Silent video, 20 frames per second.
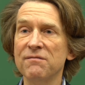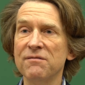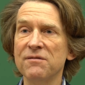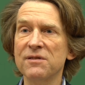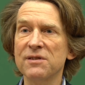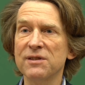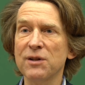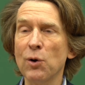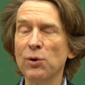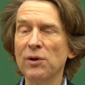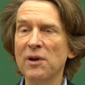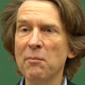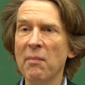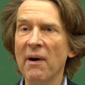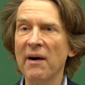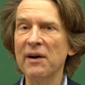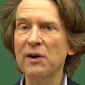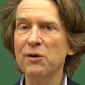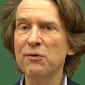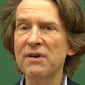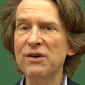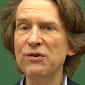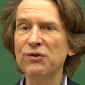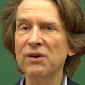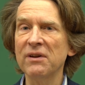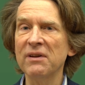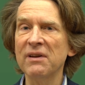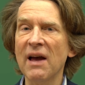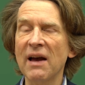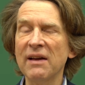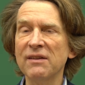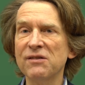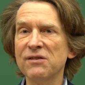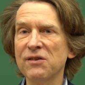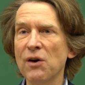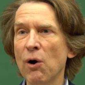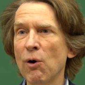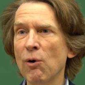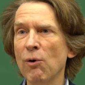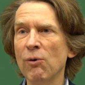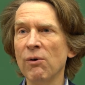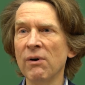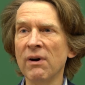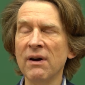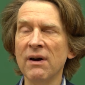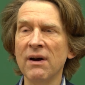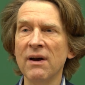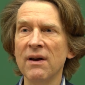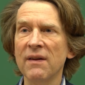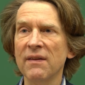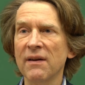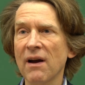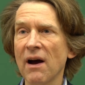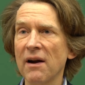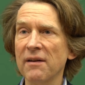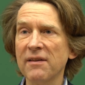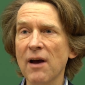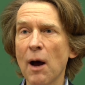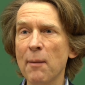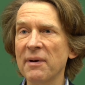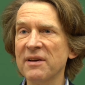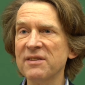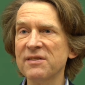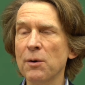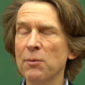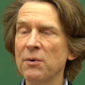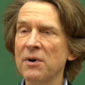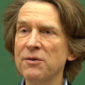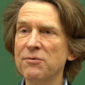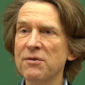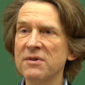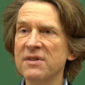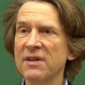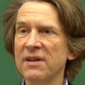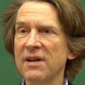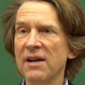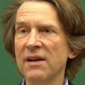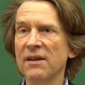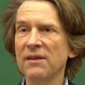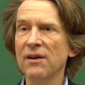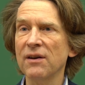slowly by accretion. And so the kind of topics that we're interested in